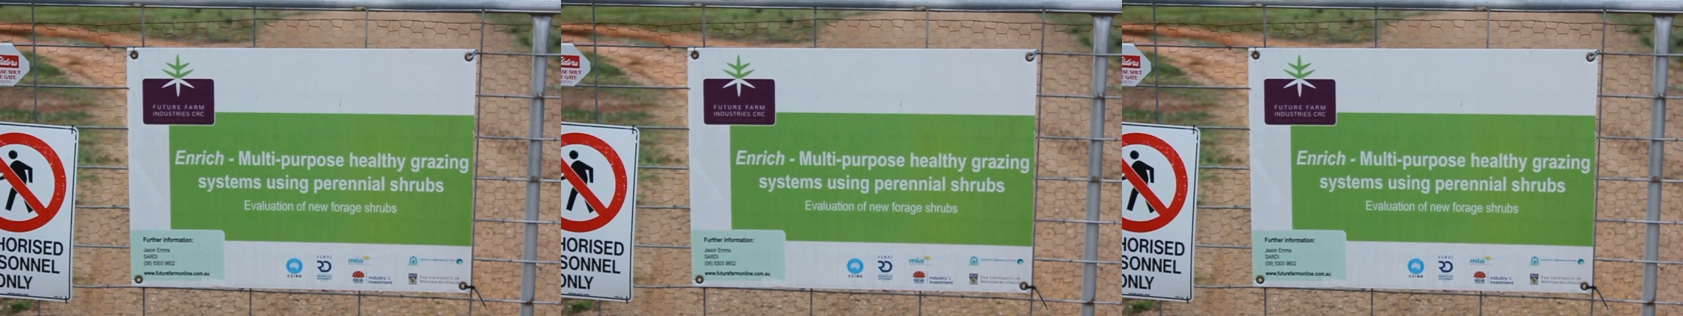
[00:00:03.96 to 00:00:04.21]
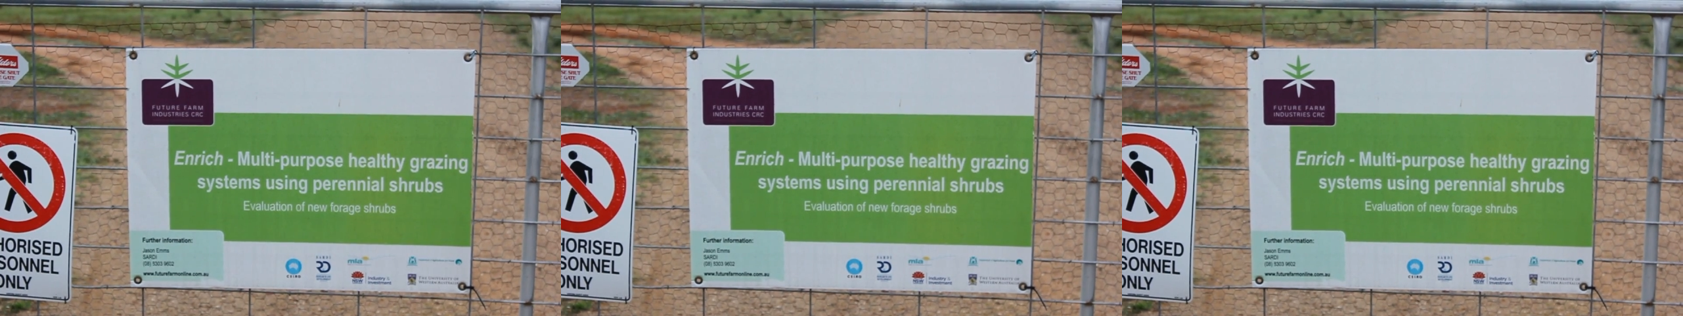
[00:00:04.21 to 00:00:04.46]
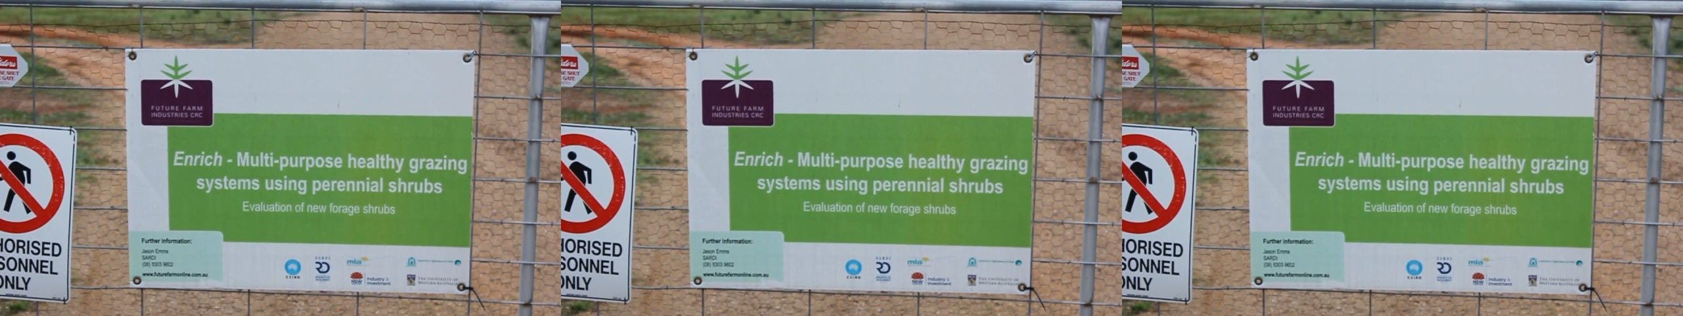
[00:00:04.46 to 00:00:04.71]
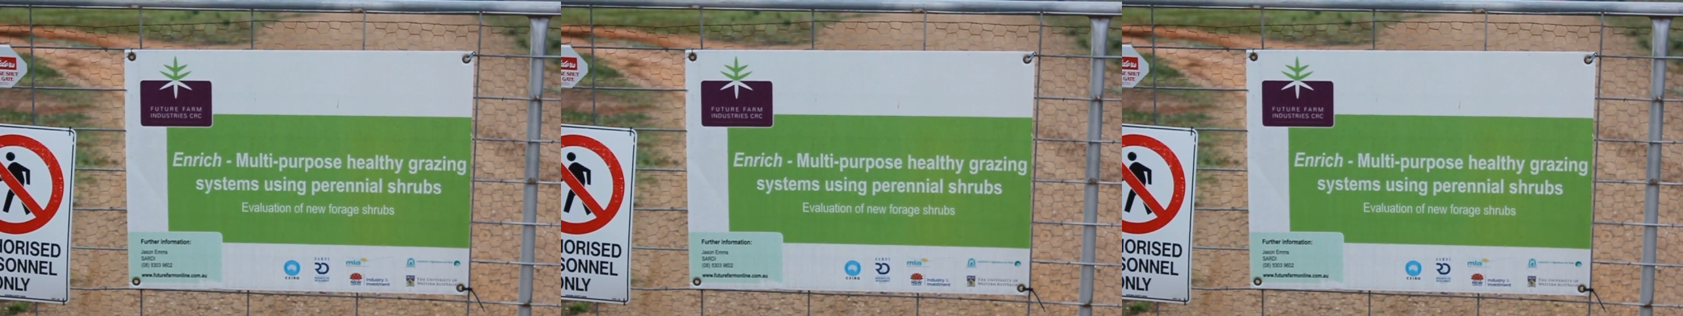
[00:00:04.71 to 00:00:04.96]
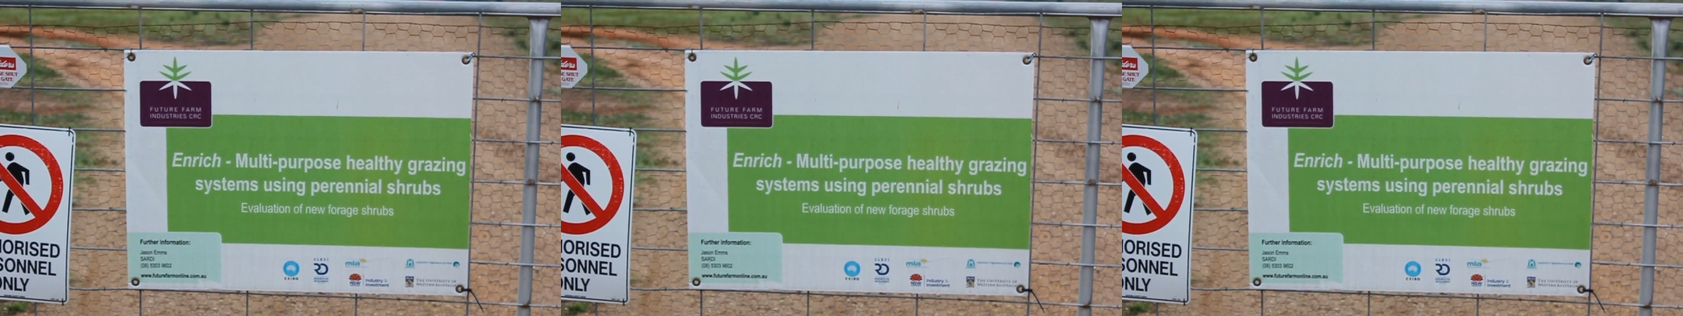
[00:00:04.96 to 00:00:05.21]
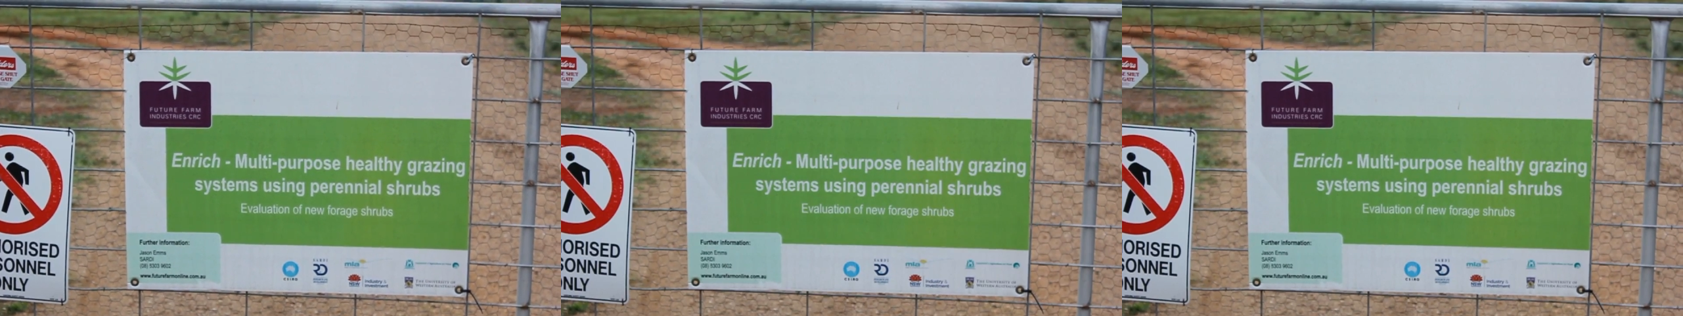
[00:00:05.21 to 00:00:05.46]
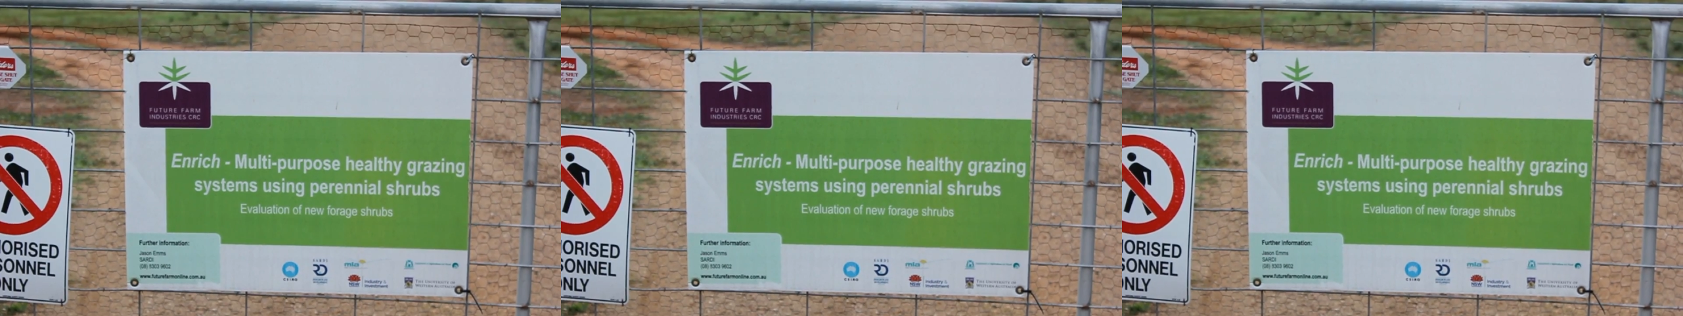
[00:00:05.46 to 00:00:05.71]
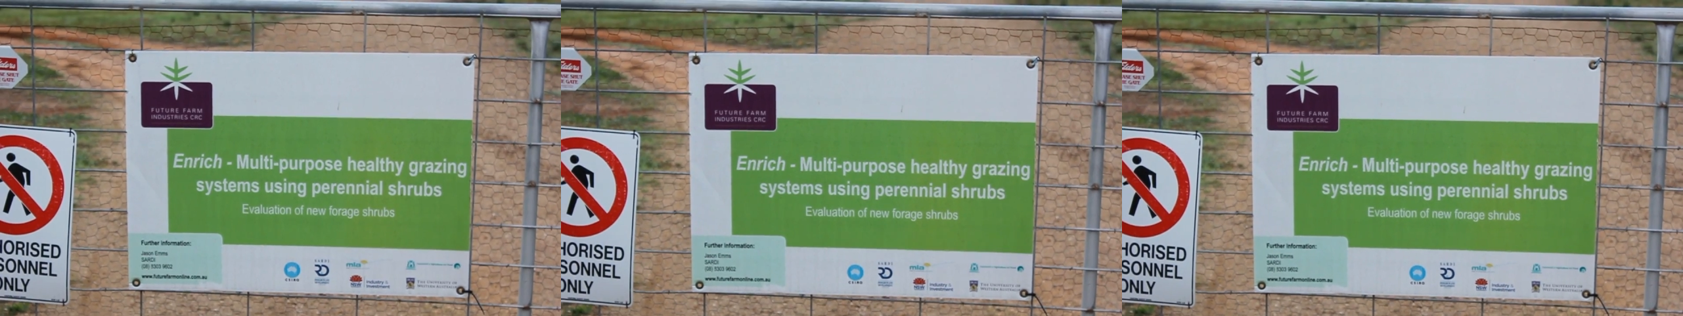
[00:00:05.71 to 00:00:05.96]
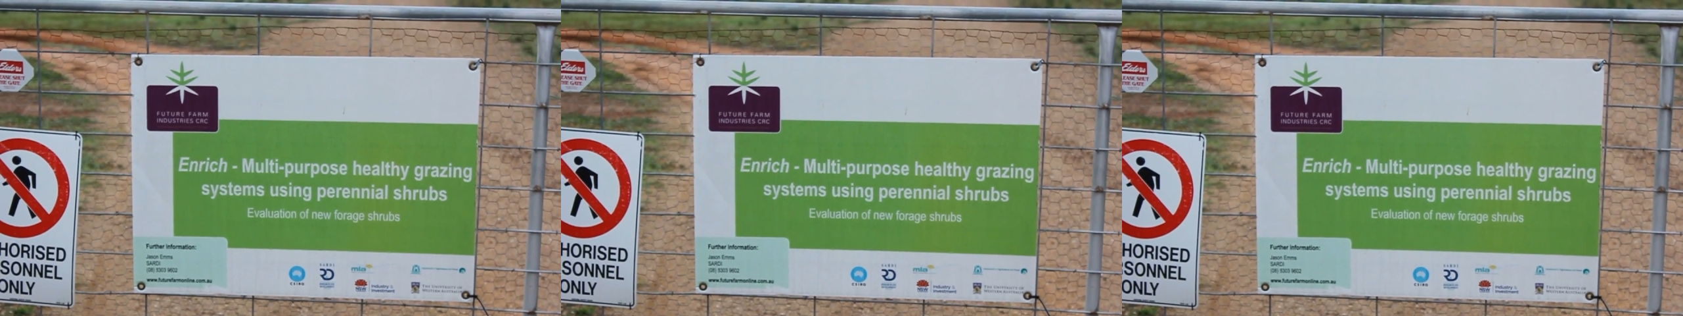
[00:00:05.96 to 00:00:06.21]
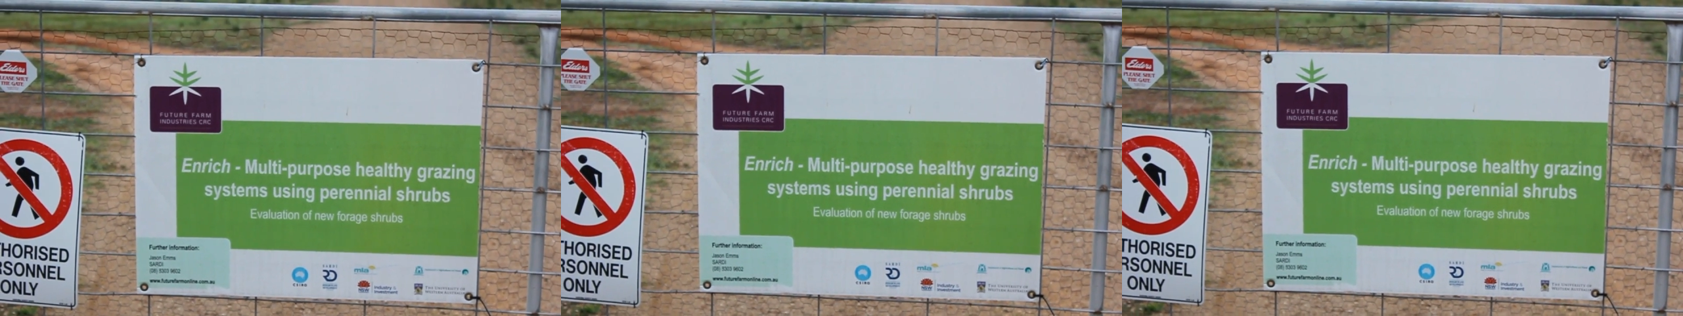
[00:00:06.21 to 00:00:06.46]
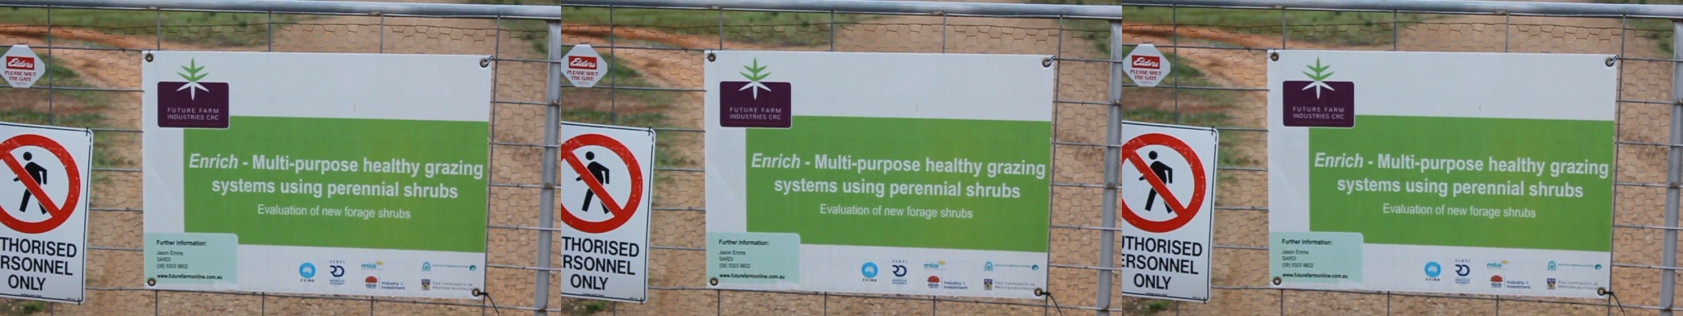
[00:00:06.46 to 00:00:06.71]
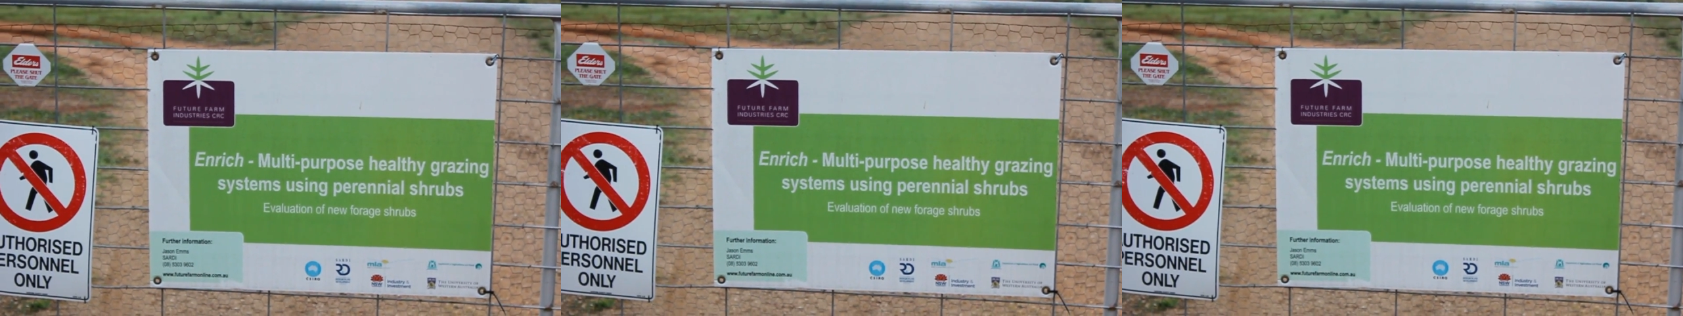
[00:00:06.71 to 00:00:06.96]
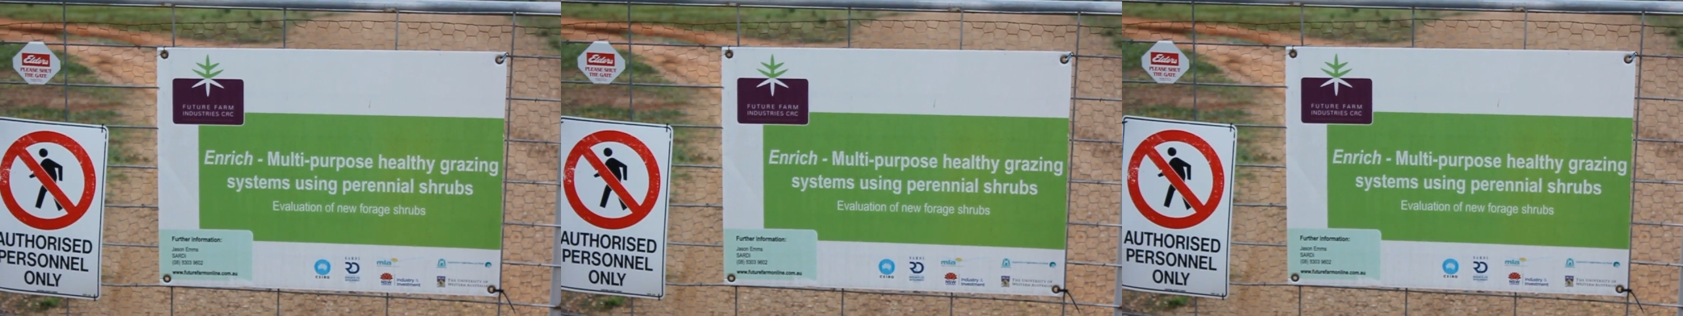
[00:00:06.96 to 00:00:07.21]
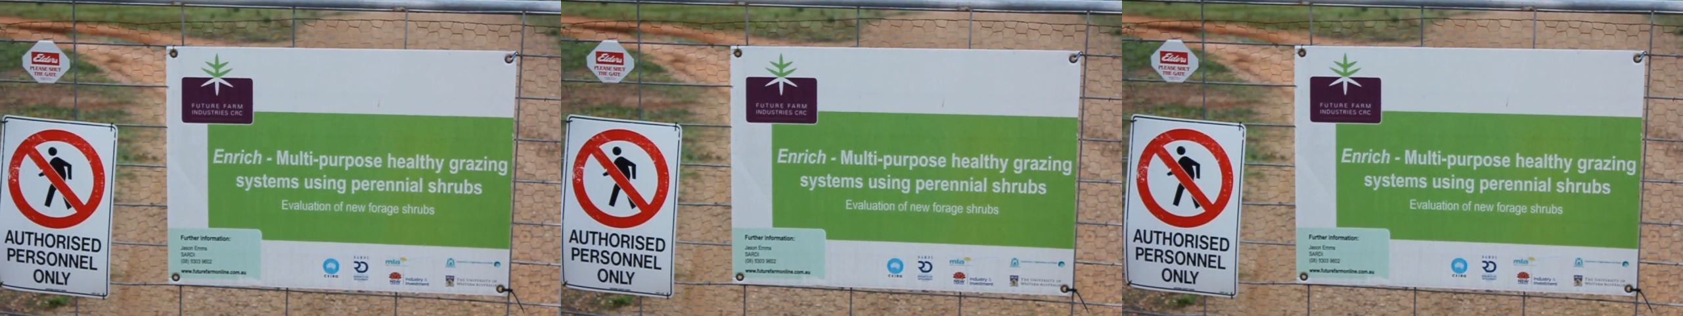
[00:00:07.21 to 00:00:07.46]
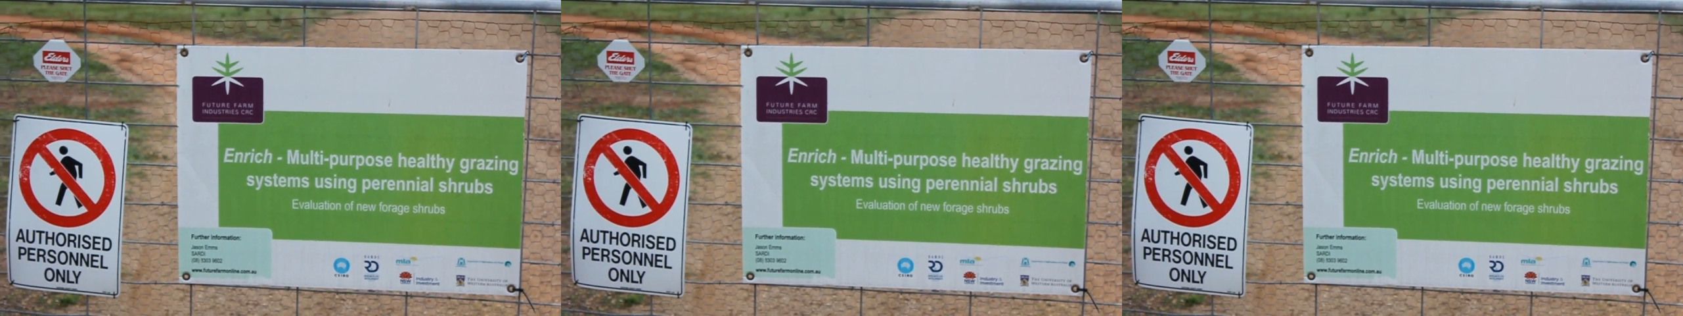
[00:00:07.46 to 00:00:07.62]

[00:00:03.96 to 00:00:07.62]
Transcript: (no speaker visible)